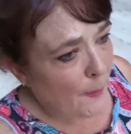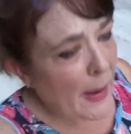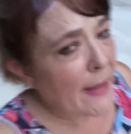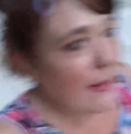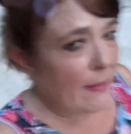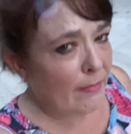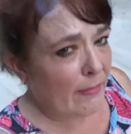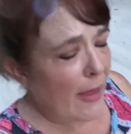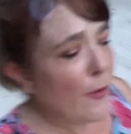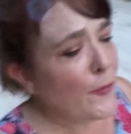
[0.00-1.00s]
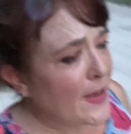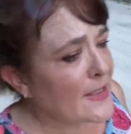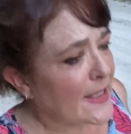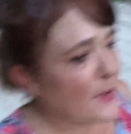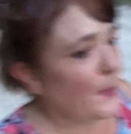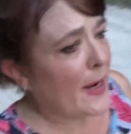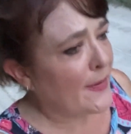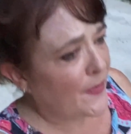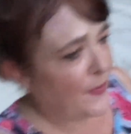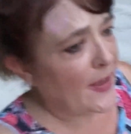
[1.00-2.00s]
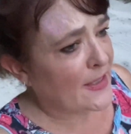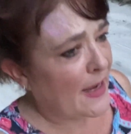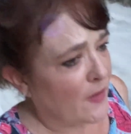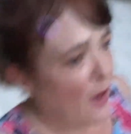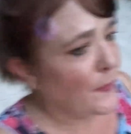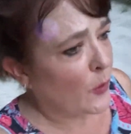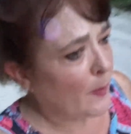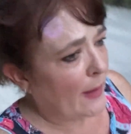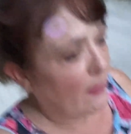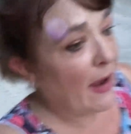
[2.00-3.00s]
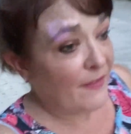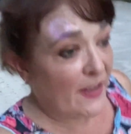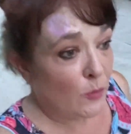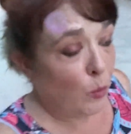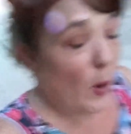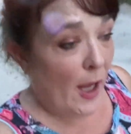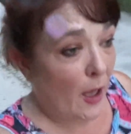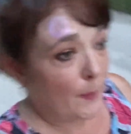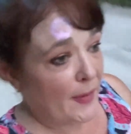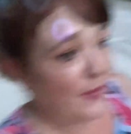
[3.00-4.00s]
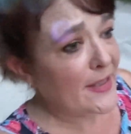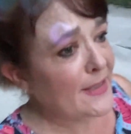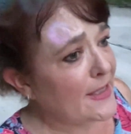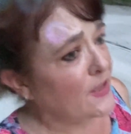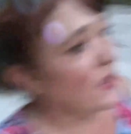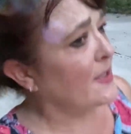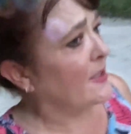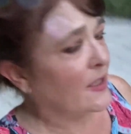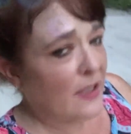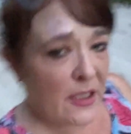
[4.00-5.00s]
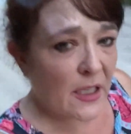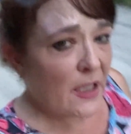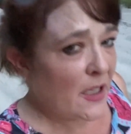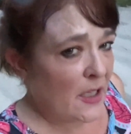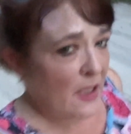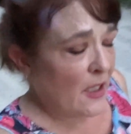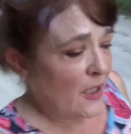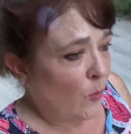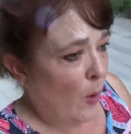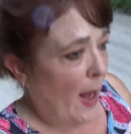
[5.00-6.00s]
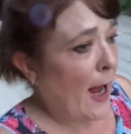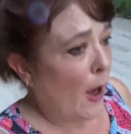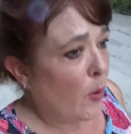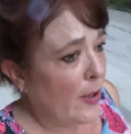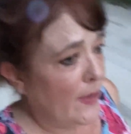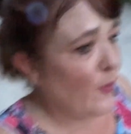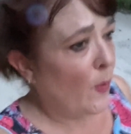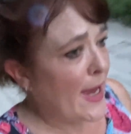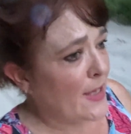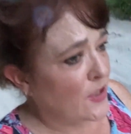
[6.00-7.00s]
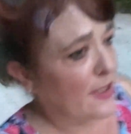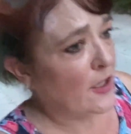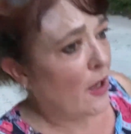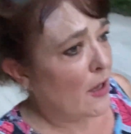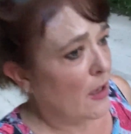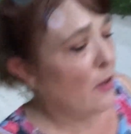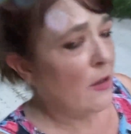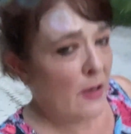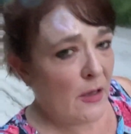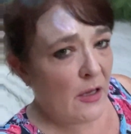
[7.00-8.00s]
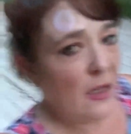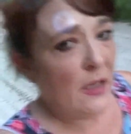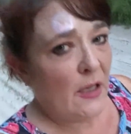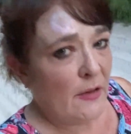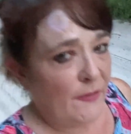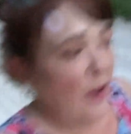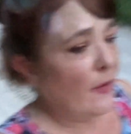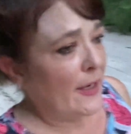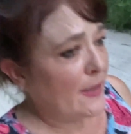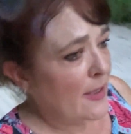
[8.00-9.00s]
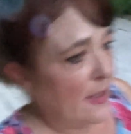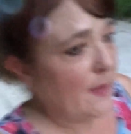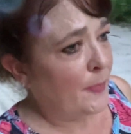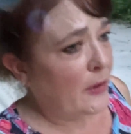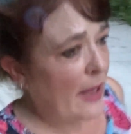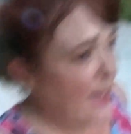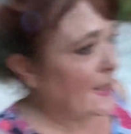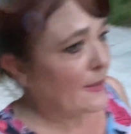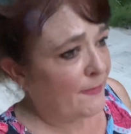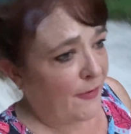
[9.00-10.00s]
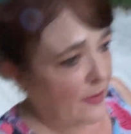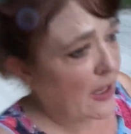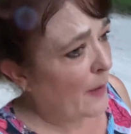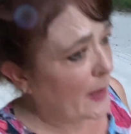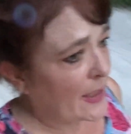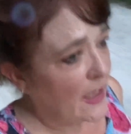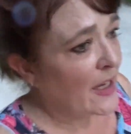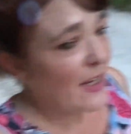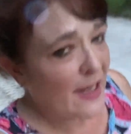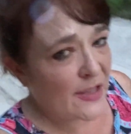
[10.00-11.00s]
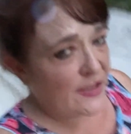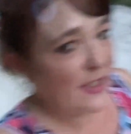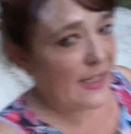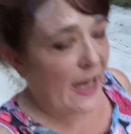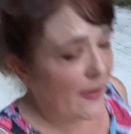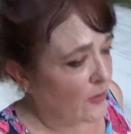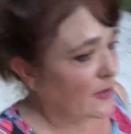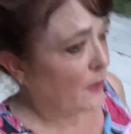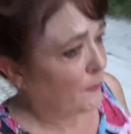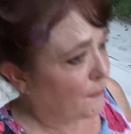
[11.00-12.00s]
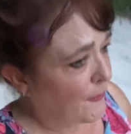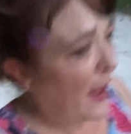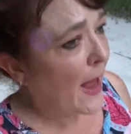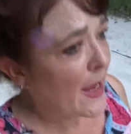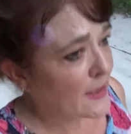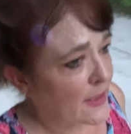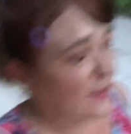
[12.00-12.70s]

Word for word: But other things explain the things I've gone through in my life as well. But this is just, wow, the way it's just all falling in place and coming together so fast.